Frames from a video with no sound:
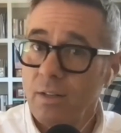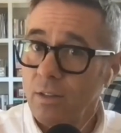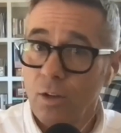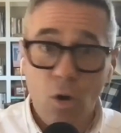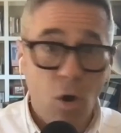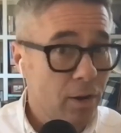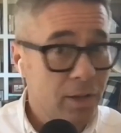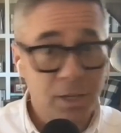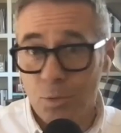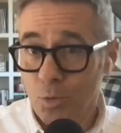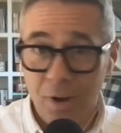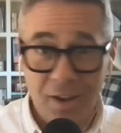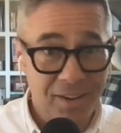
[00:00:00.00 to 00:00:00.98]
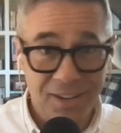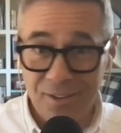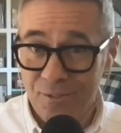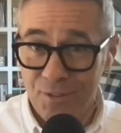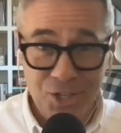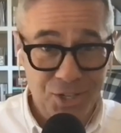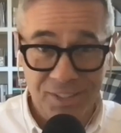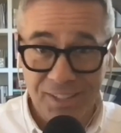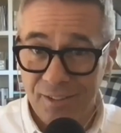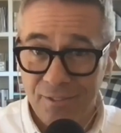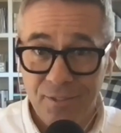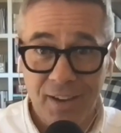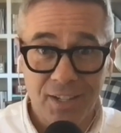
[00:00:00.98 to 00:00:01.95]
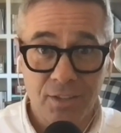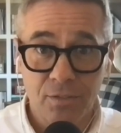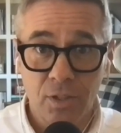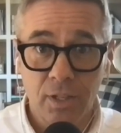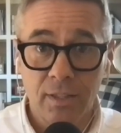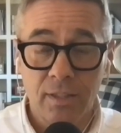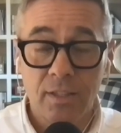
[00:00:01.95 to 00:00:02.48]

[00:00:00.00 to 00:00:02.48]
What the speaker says: the car keeps running efficiently, effectively.